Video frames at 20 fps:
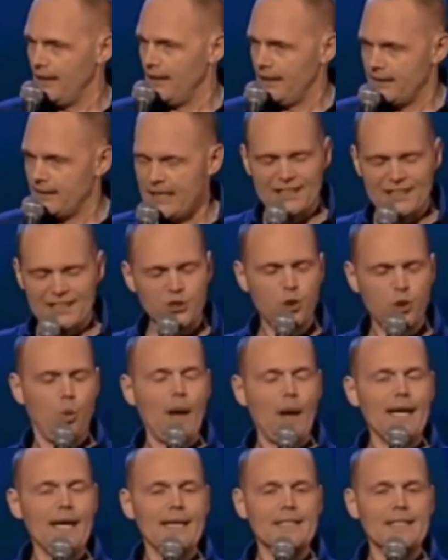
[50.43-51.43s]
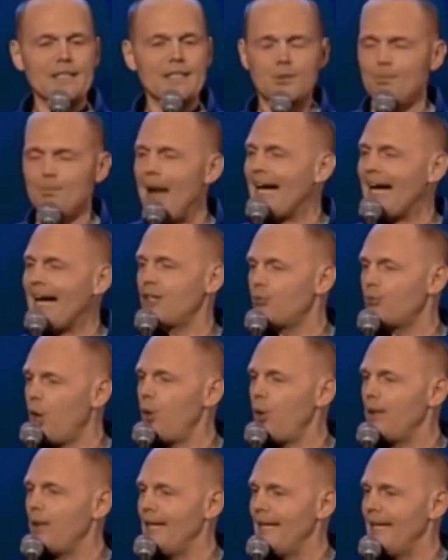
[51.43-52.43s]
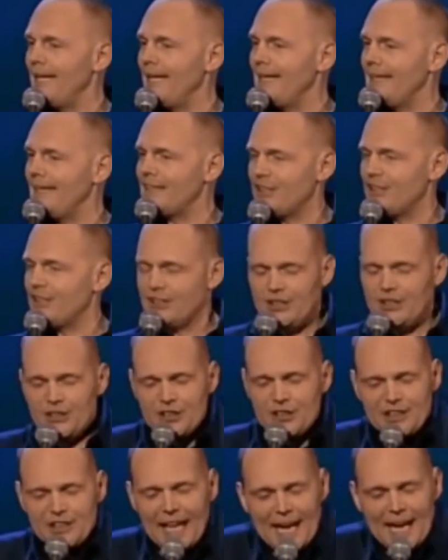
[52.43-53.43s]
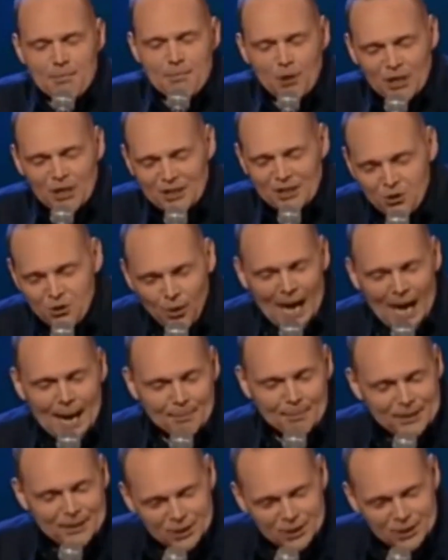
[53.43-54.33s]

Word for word: It's got twigs, macaroni in it. It's just it's a table of crap.